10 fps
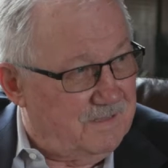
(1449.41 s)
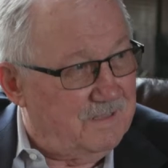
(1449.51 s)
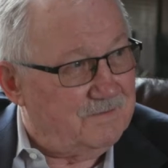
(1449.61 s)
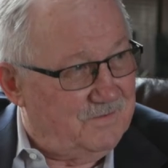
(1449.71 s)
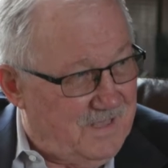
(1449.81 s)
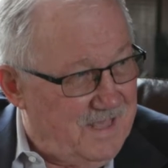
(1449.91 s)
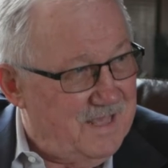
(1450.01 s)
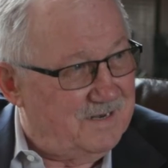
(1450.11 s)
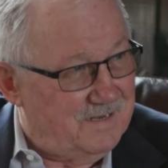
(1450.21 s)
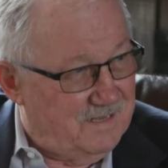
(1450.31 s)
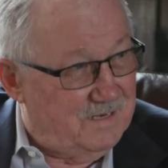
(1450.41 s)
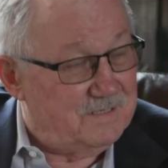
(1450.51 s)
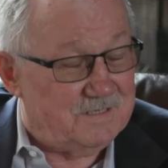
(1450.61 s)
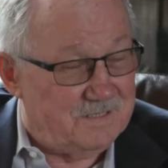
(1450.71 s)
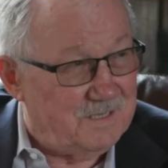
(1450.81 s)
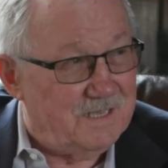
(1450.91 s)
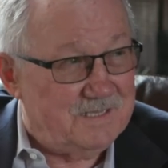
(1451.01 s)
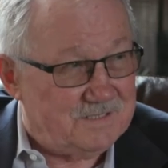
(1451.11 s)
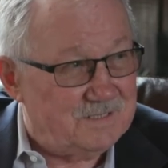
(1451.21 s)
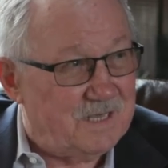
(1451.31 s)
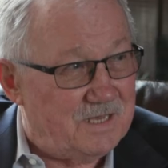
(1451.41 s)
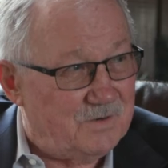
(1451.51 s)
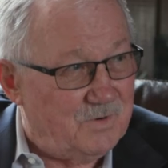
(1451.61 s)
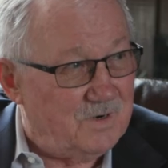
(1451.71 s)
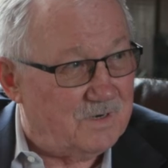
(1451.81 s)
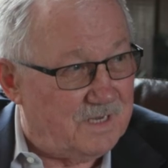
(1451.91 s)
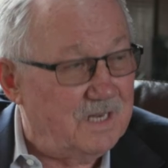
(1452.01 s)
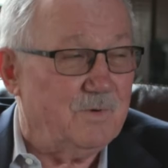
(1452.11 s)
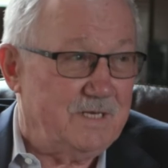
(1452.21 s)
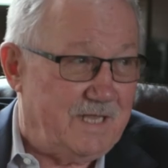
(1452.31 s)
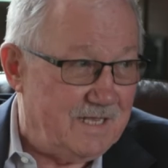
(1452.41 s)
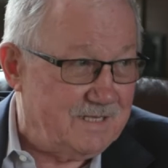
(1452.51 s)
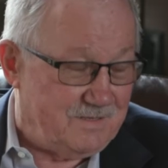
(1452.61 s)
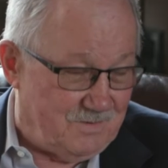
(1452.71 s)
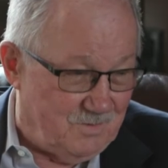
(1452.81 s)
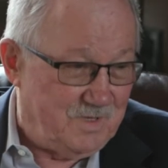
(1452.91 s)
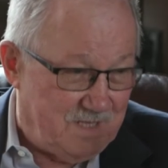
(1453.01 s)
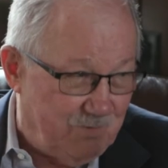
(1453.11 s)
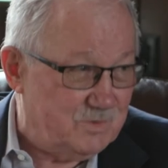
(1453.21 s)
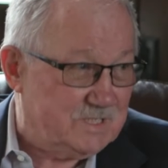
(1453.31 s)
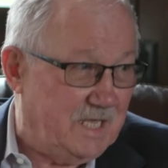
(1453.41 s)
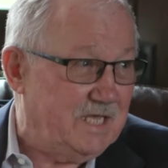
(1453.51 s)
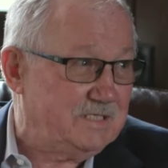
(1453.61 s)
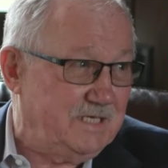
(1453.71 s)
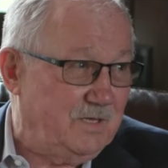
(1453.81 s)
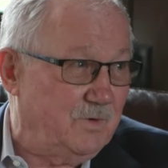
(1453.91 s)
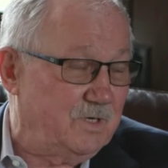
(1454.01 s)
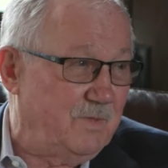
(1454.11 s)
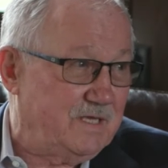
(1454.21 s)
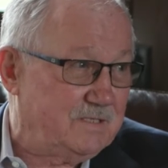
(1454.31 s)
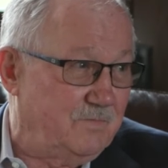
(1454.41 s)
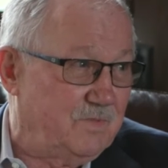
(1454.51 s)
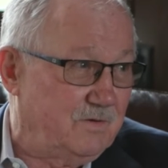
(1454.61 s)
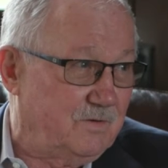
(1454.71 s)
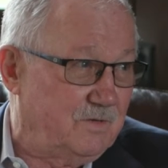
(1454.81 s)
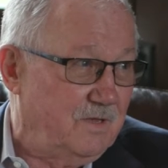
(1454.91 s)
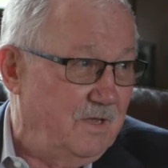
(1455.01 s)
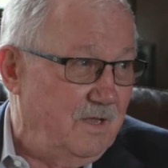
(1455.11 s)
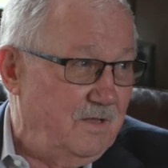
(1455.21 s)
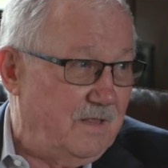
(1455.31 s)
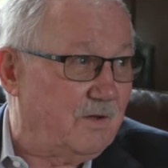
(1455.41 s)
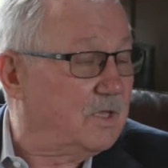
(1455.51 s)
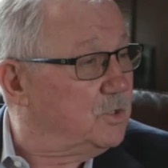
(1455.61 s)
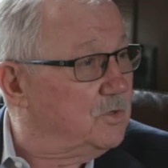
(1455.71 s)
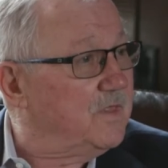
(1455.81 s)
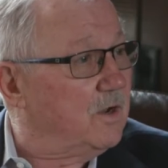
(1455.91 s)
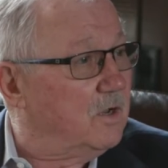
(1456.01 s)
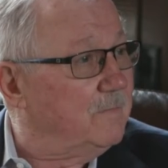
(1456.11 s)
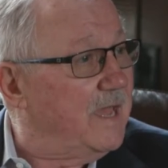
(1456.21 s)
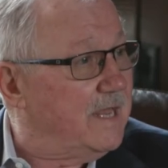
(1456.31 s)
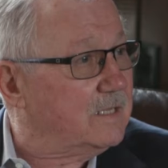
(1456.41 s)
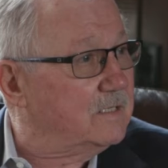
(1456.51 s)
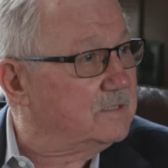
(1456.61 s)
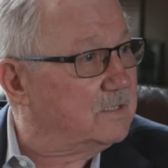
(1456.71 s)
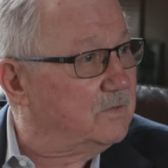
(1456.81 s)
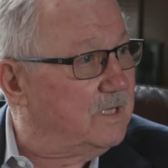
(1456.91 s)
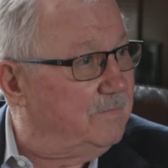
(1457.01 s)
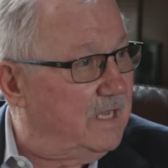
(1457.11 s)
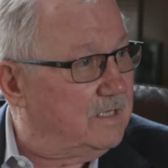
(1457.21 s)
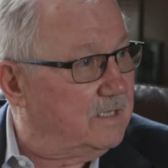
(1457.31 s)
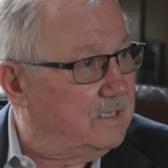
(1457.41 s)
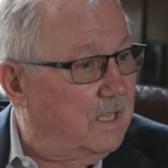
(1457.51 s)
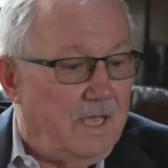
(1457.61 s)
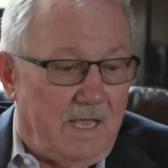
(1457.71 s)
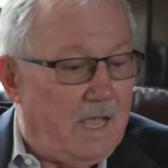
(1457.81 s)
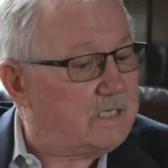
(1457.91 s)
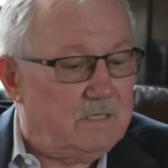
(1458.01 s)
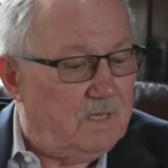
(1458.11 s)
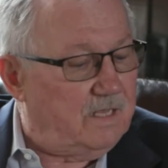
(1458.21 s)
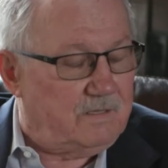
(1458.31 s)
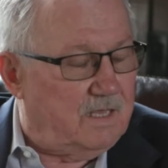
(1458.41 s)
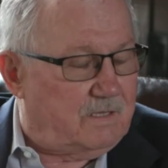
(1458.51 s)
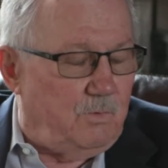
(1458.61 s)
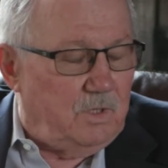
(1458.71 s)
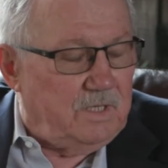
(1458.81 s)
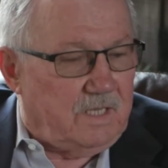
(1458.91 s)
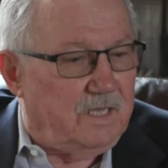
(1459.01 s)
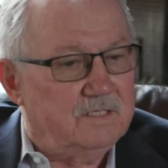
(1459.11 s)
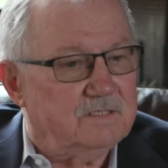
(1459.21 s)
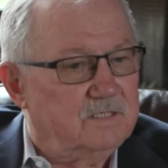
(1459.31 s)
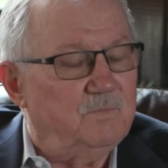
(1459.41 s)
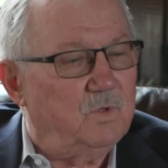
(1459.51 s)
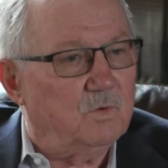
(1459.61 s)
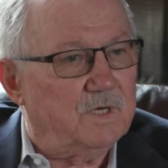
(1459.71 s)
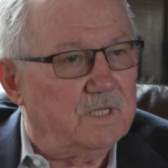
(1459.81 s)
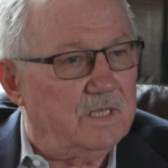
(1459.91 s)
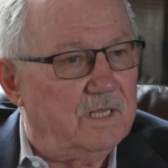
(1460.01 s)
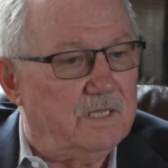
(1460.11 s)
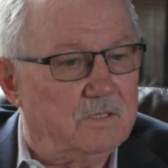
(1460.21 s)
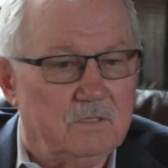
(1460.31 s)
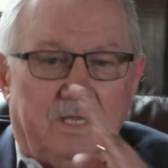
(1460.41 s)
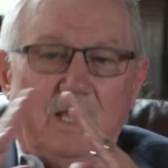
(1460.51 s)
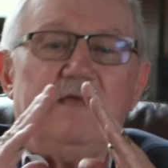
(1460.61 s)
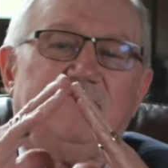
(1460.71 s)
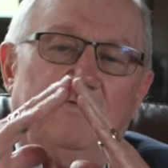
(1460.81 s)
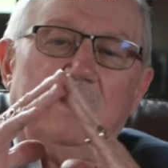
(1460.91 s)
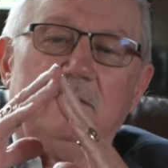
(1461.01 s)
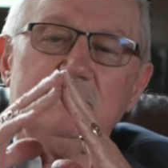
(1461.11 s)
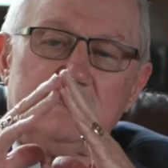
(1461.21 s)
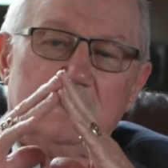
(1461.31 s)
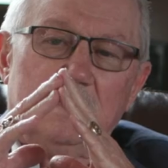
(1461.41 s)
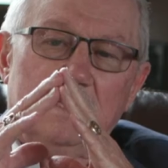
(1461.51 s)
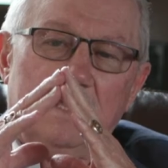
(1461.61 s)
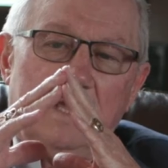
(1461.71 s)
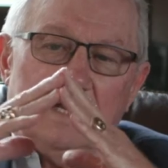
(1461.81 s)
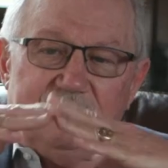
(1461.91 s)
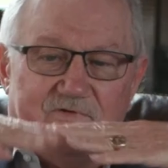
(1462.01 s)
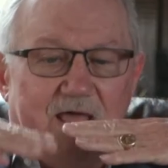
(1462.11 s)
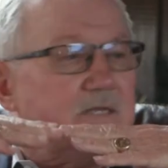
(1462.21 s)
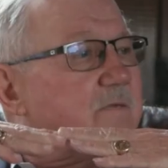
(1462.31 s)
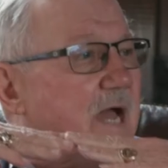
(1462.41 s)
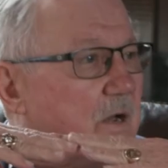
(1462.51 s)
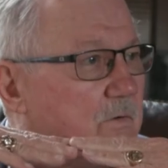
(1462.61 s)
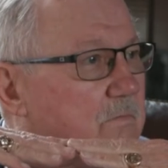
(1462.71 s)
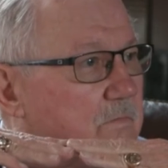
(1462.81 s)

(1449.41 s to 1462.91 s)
Yeah, you can. And it's a lot of work. Anyway, Dad told me that he was lazy and he wanted to make something that could do that automatically. So he made it's really kind of simple what he did. He took the A-frames and he flattened them out.